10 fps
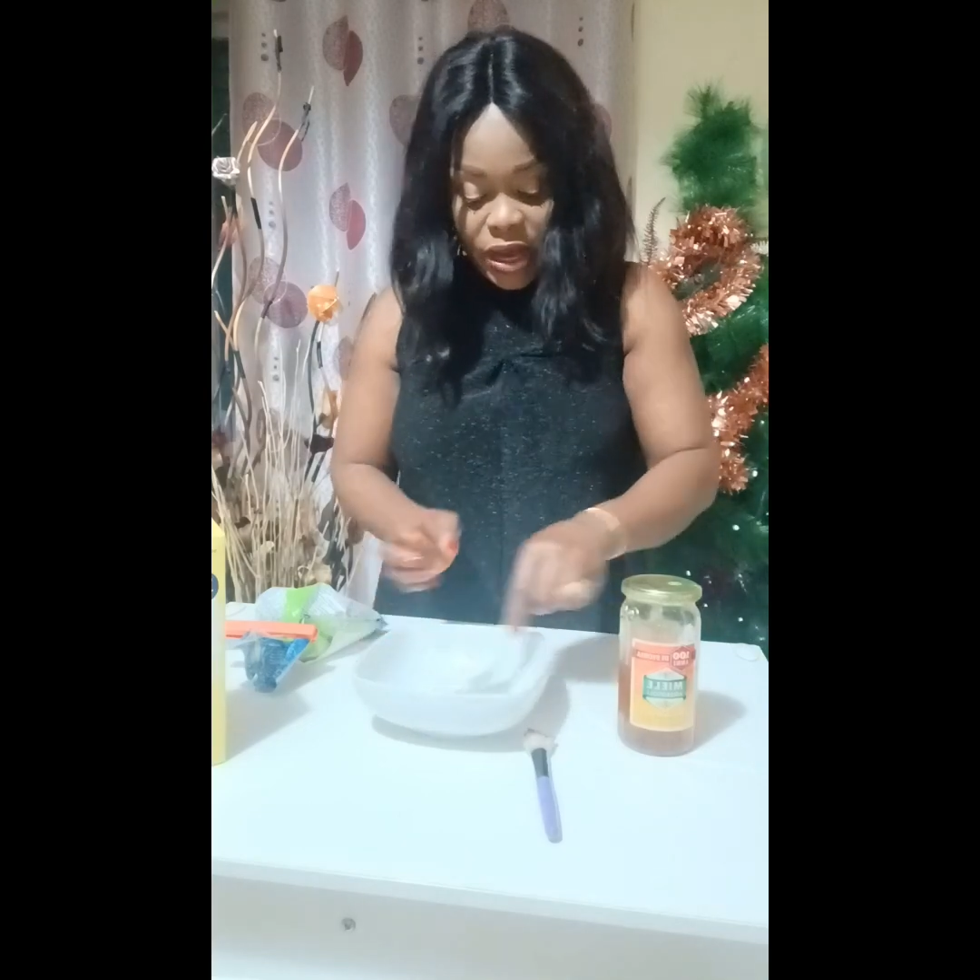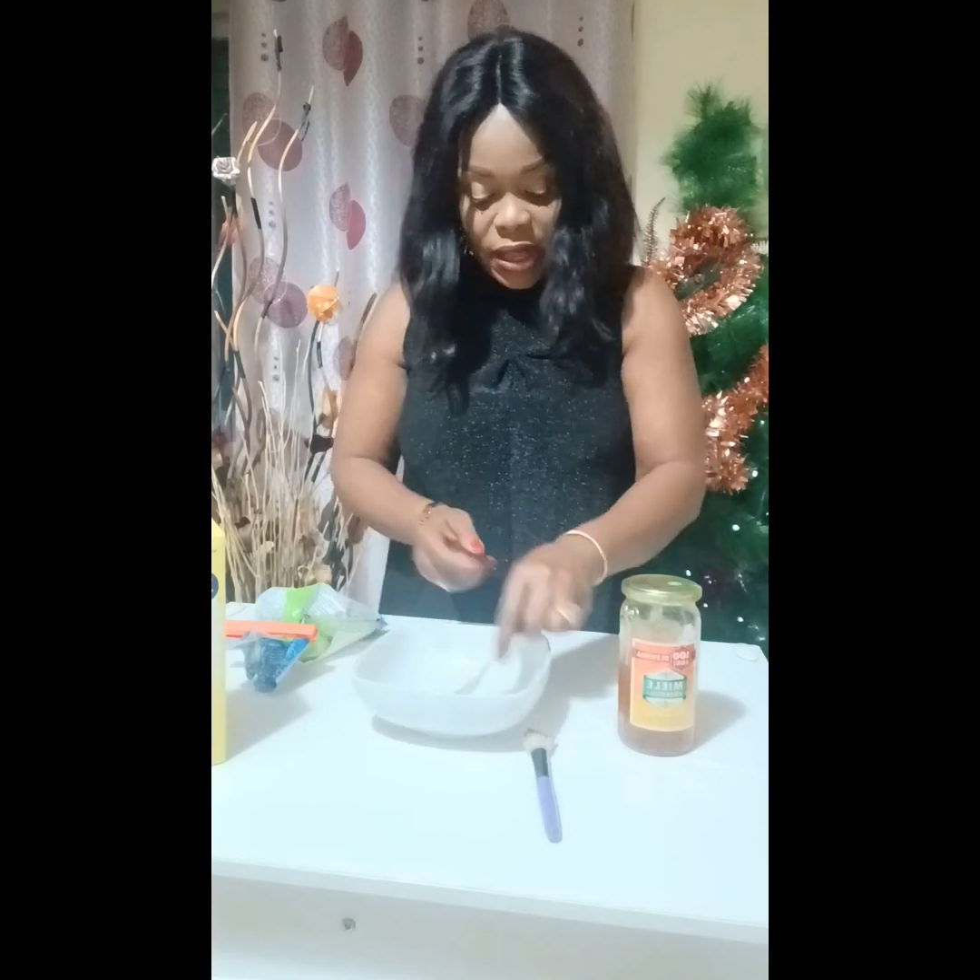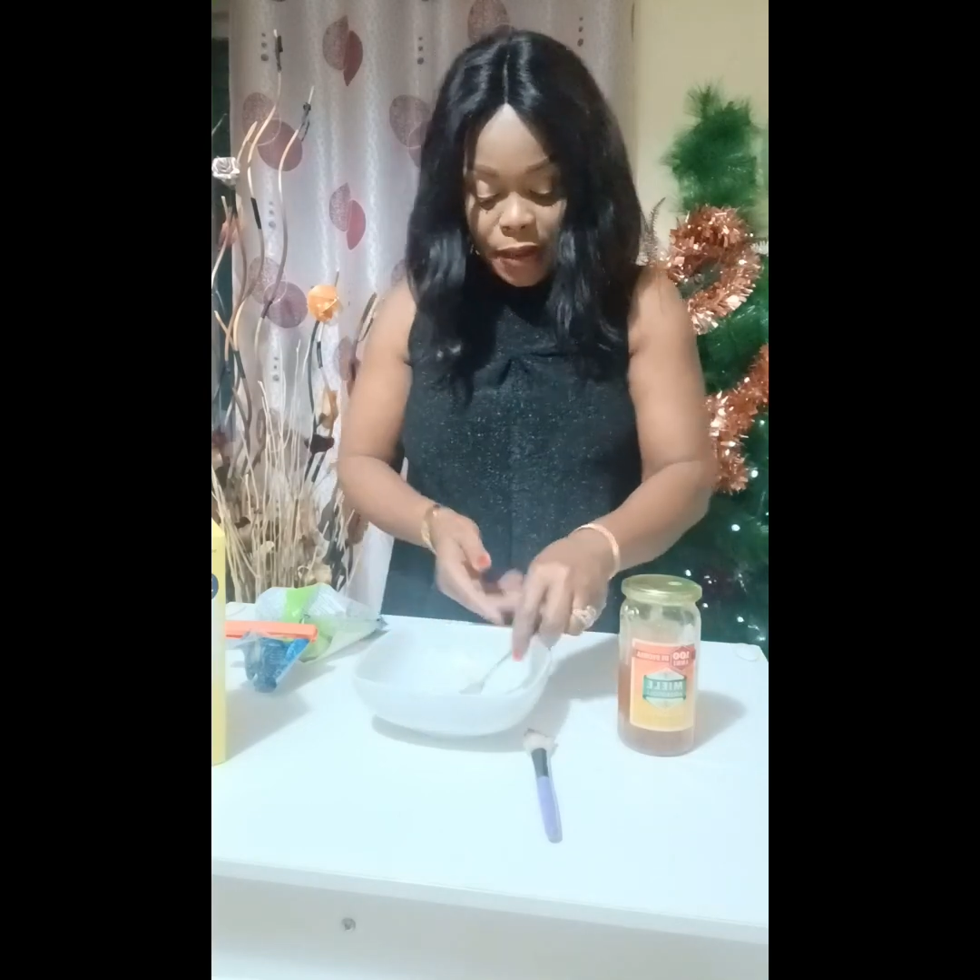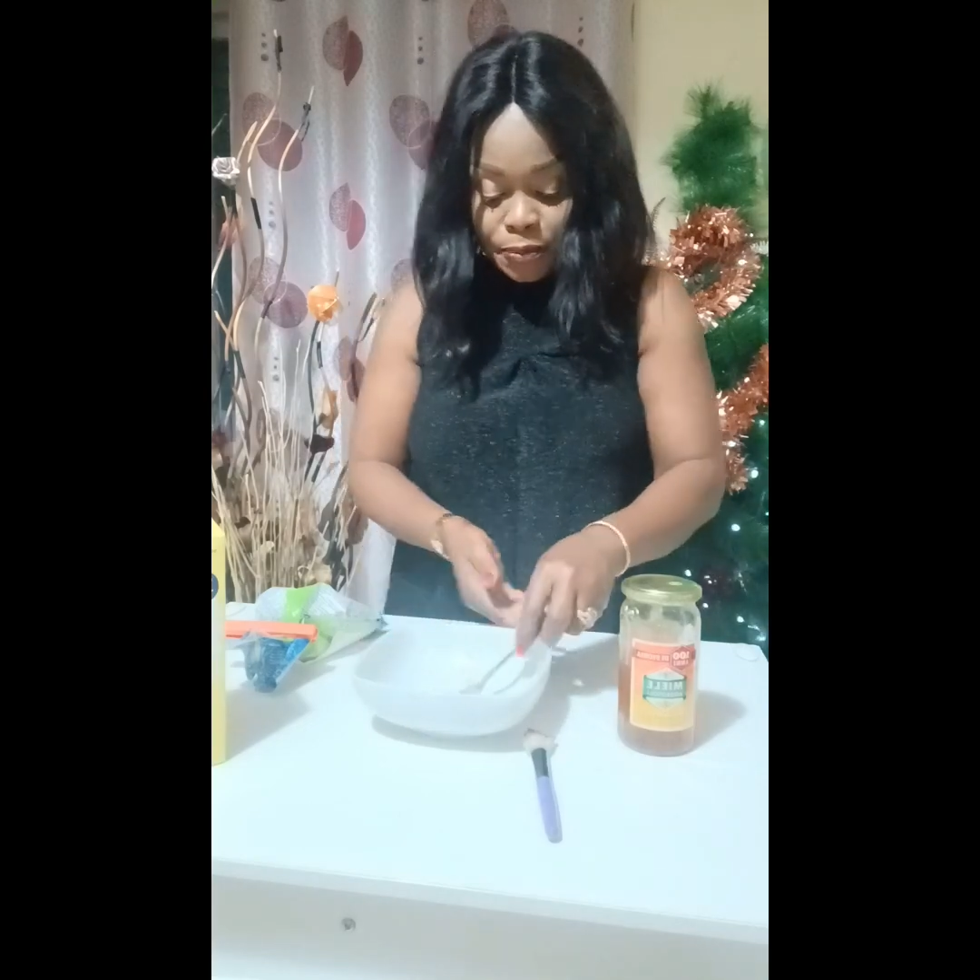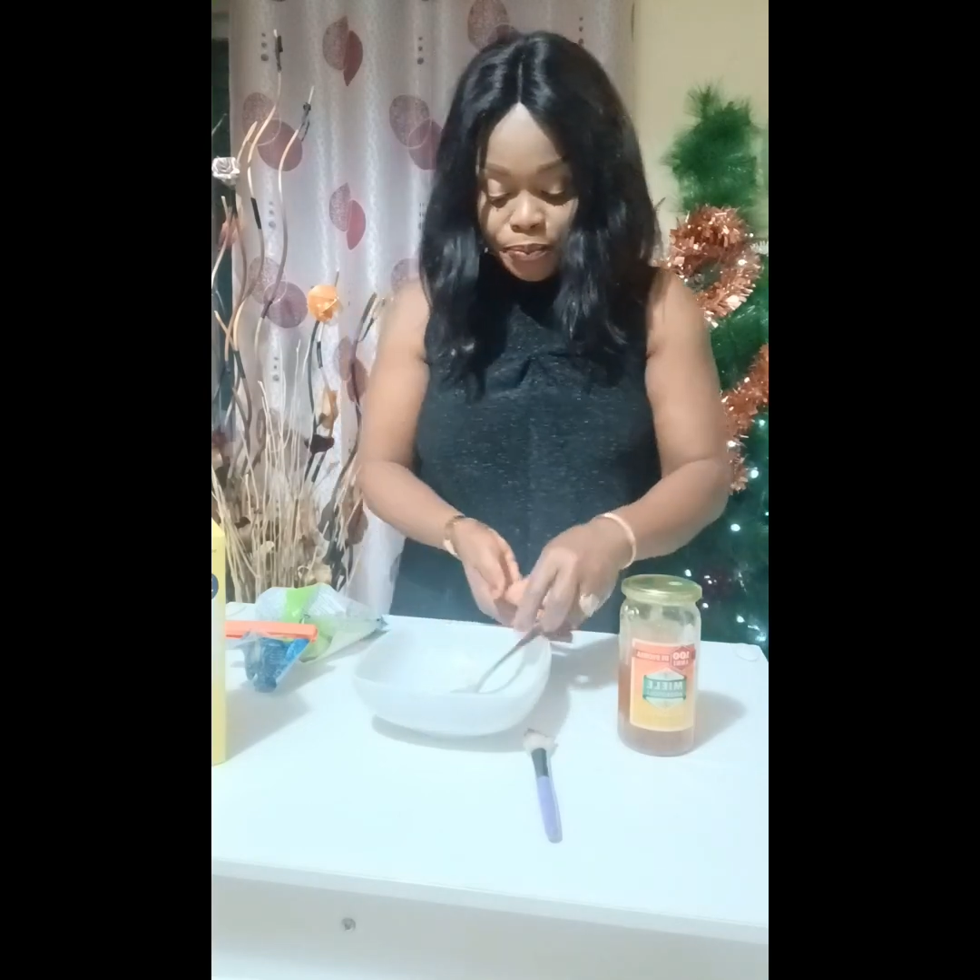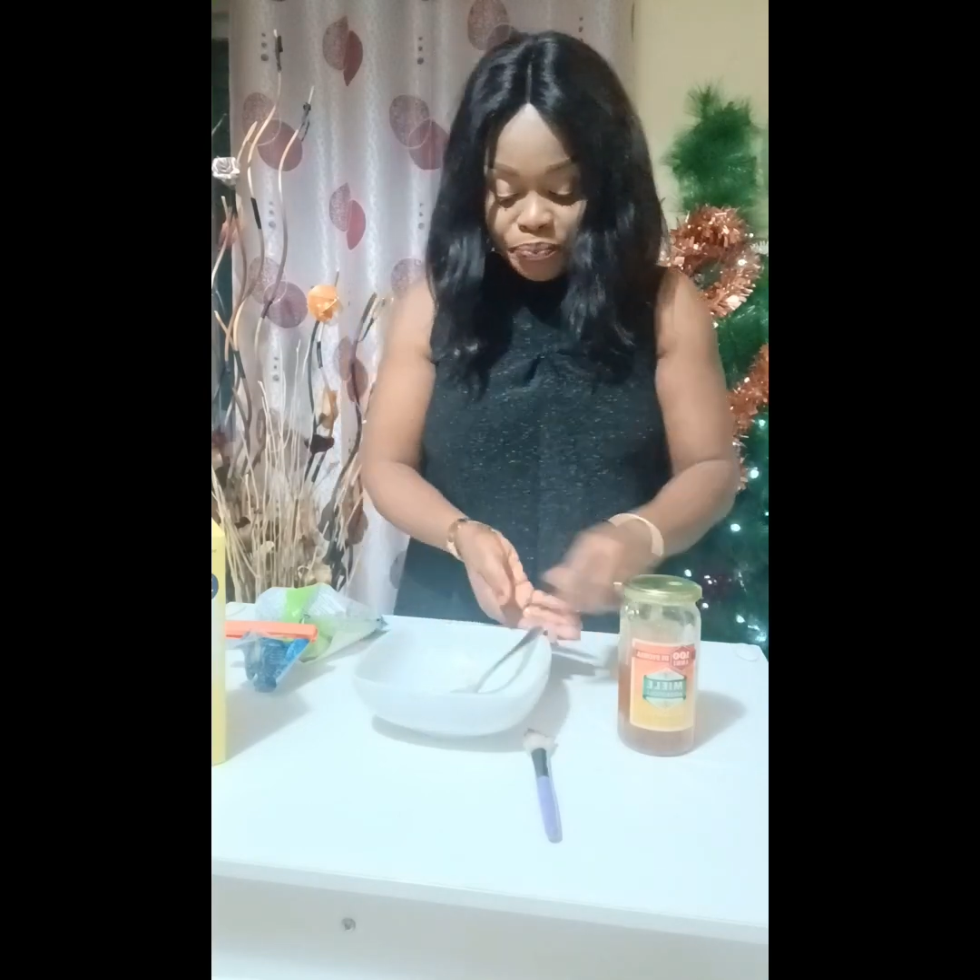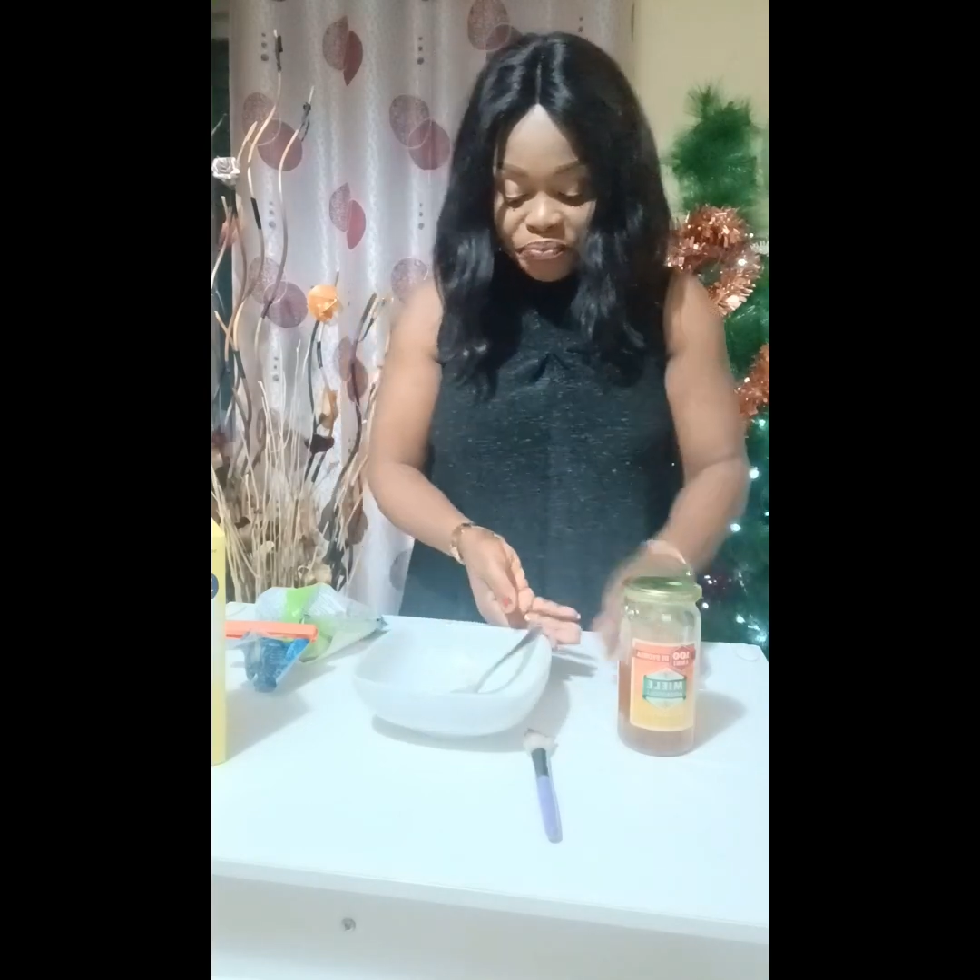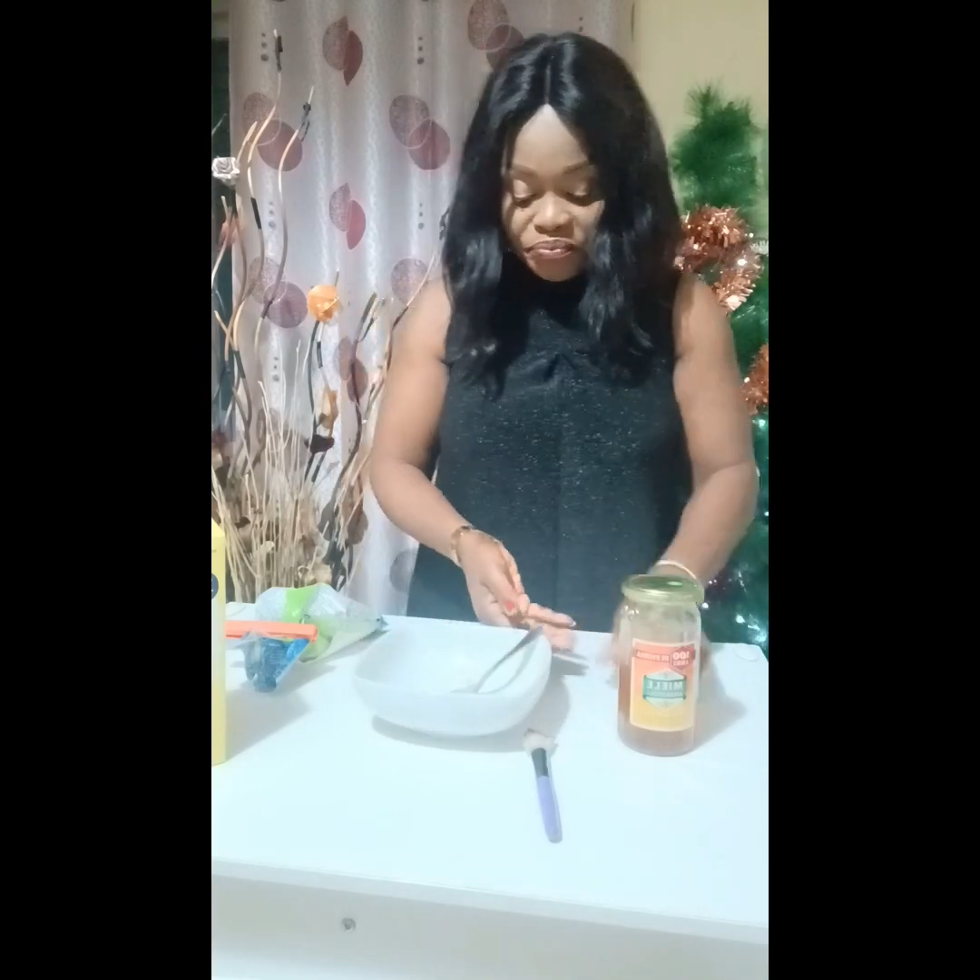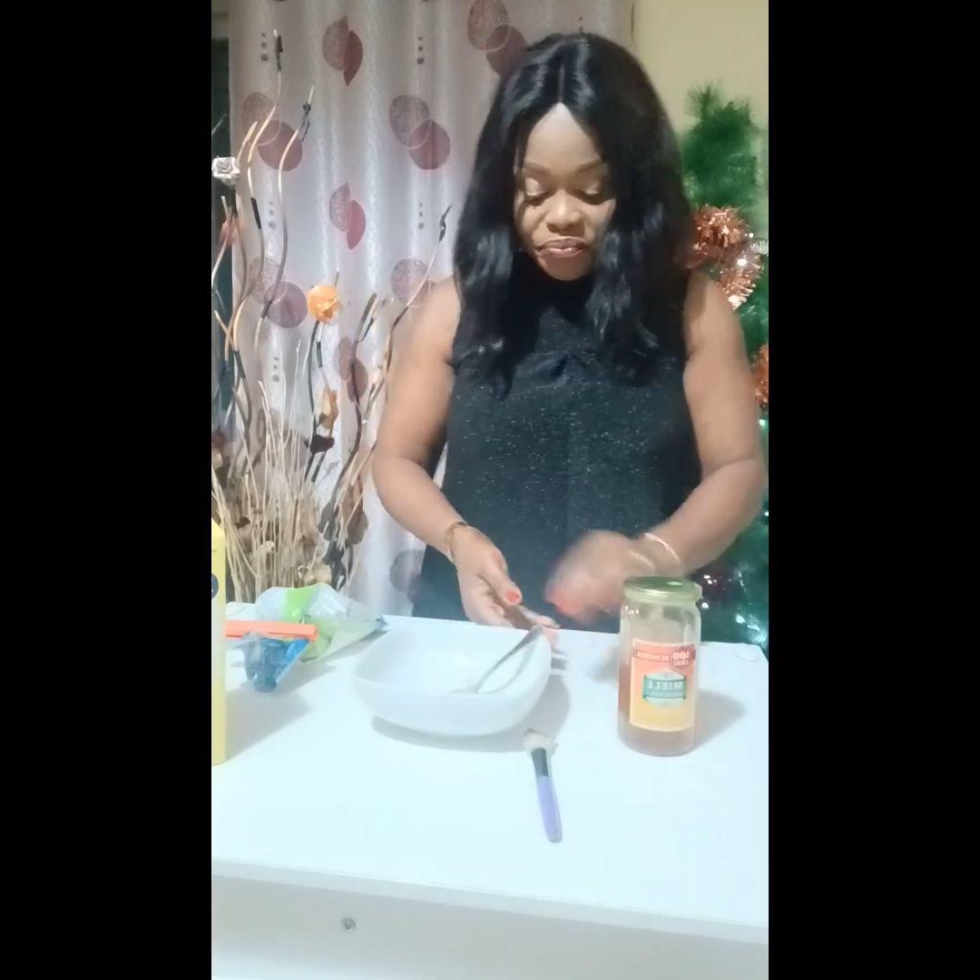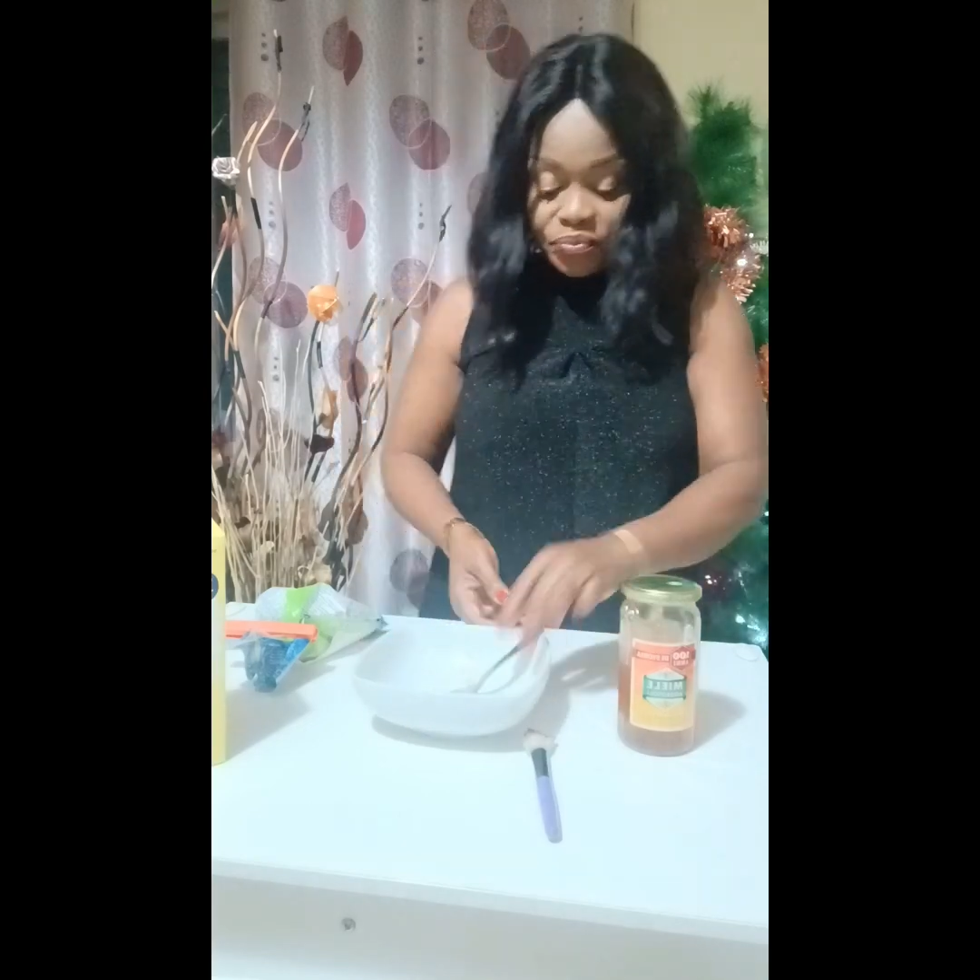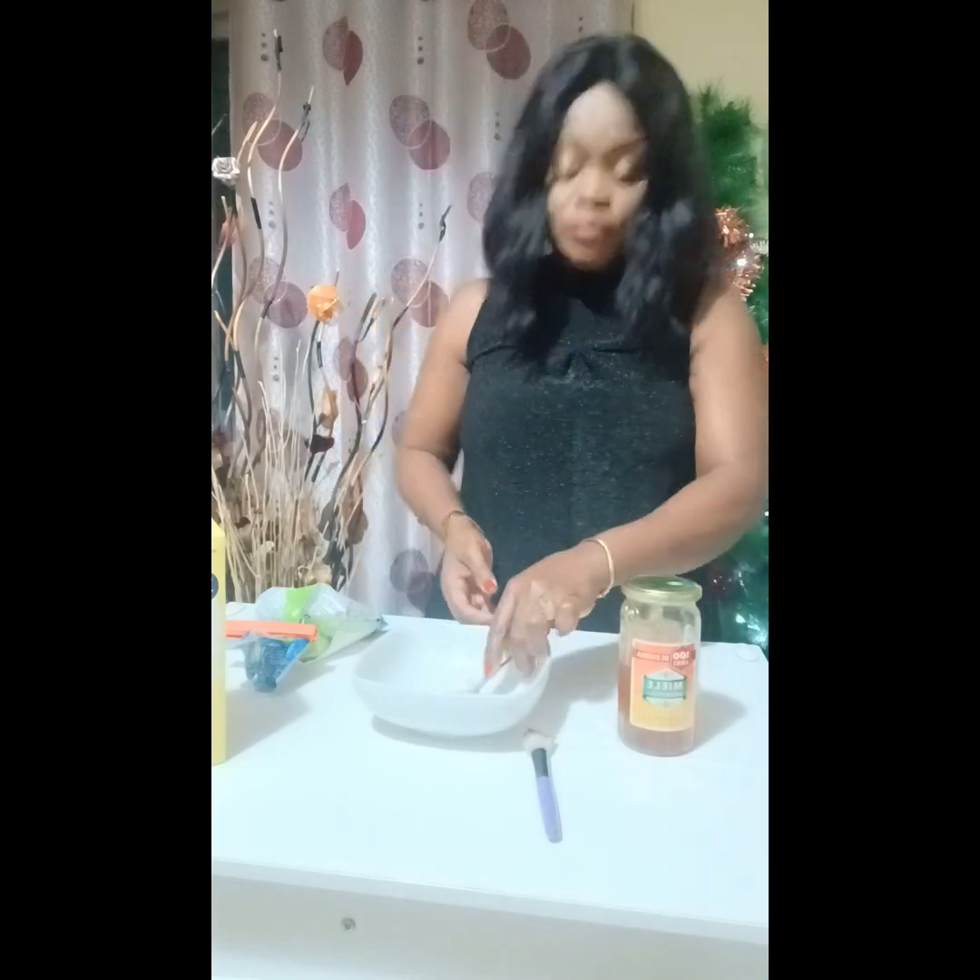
mask on the face,